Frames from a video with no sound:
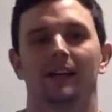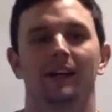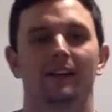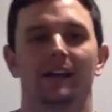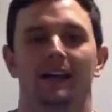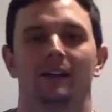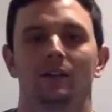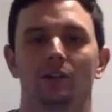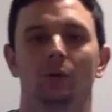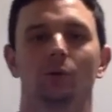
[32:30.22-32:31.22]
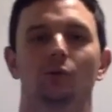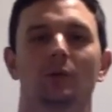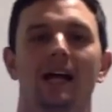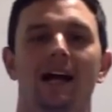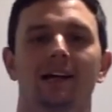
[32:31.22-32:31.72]
okay, none of that. Shoulders
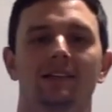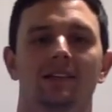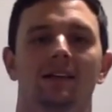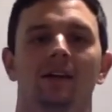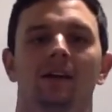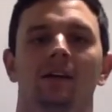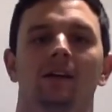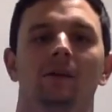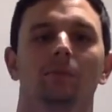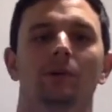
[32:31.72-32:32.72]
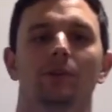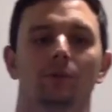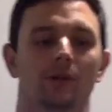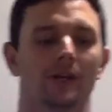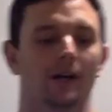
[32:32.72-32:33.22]
relaxed. Breathe
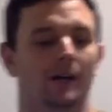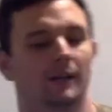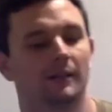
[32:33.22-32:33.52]
through here.